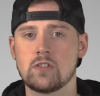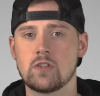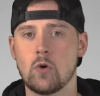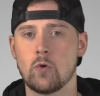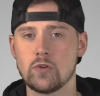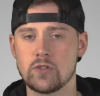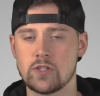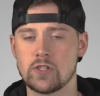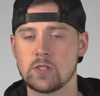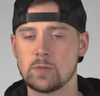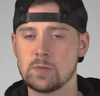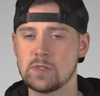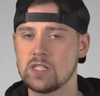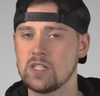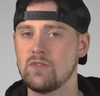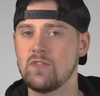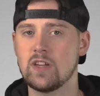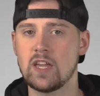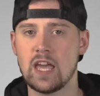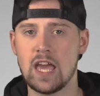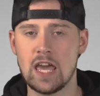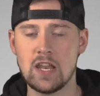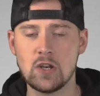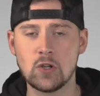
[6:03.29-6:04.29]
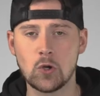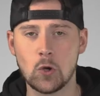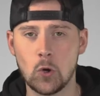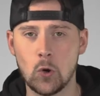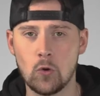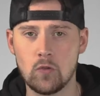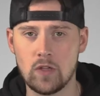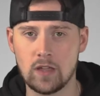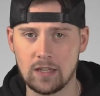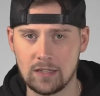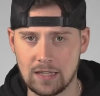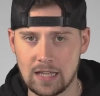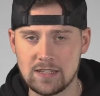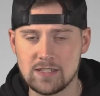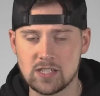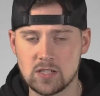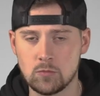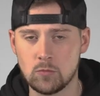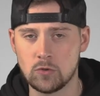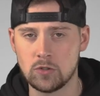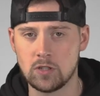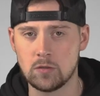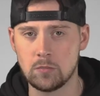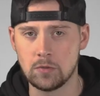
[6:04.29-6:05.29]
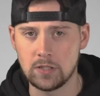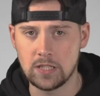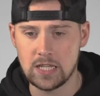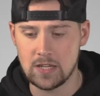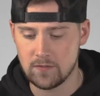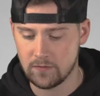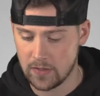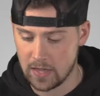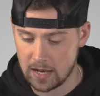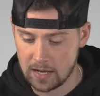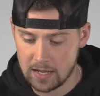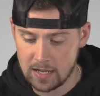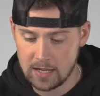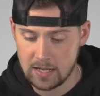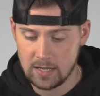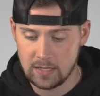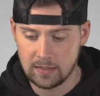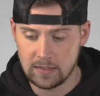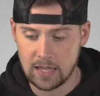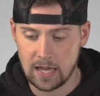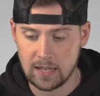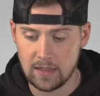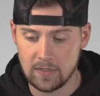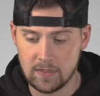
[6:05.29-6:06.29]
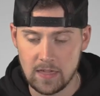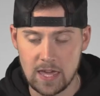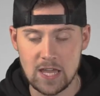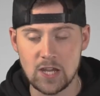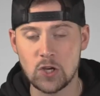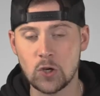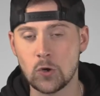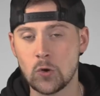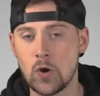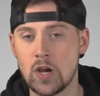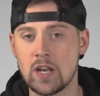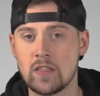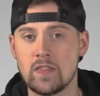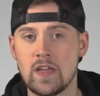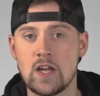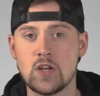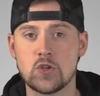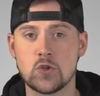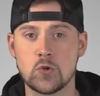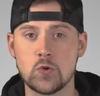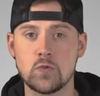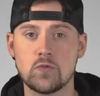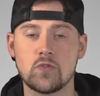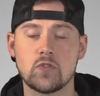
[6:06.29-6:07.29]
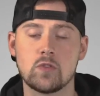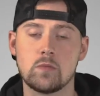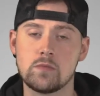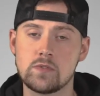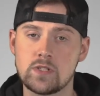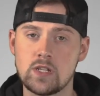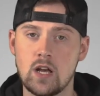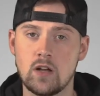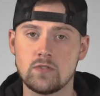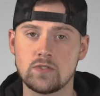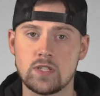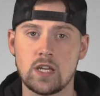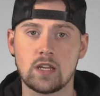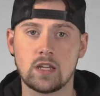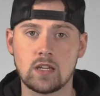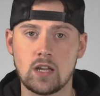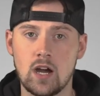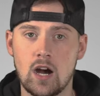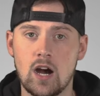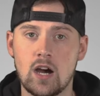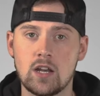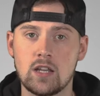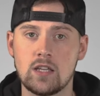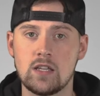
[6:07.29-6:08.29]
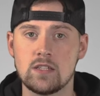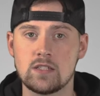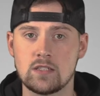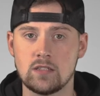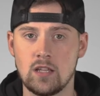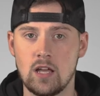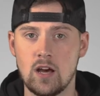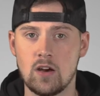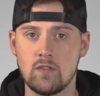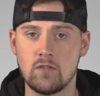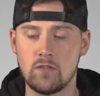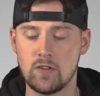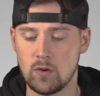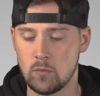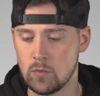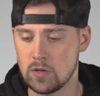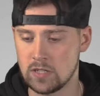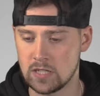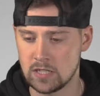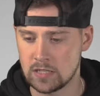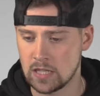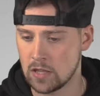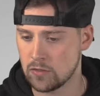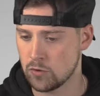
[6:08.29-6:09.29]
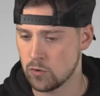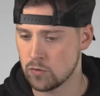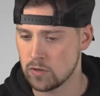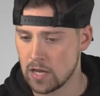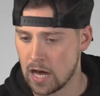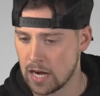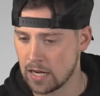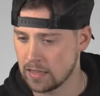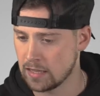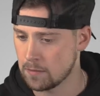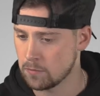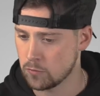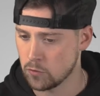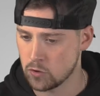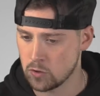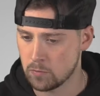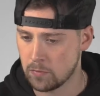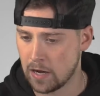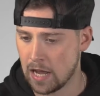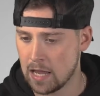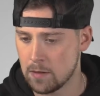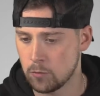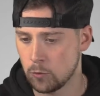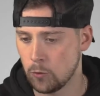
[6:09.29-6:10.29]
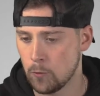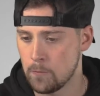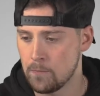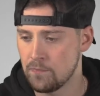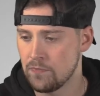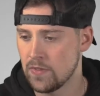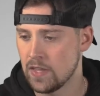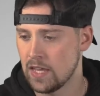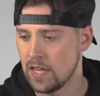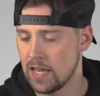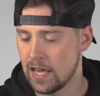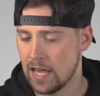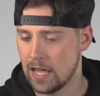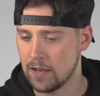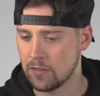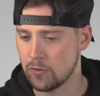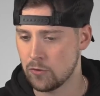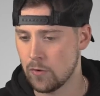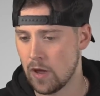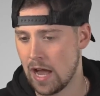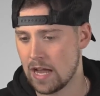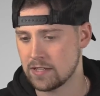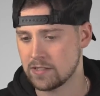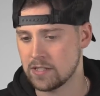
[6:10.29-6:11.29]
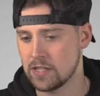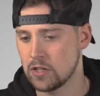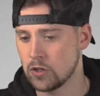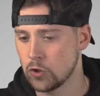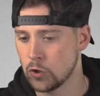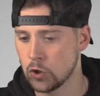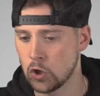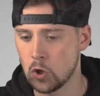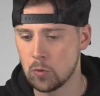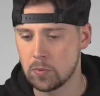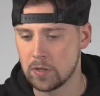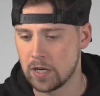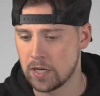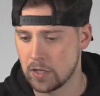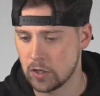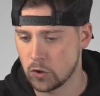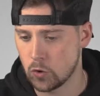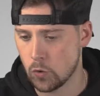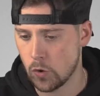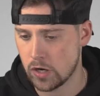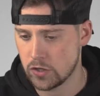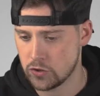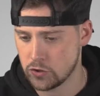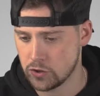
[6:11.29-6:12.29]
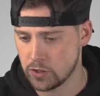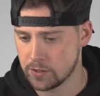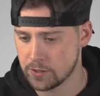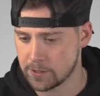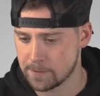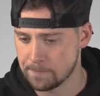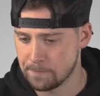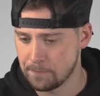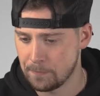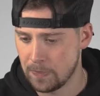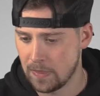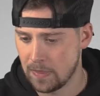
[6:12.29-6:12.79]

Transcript: towards a specific end goal that led someone to believe that, that they created that truth for themselves, that God is love. And we did that through guiding them through the Bible and through asking good open ended questions.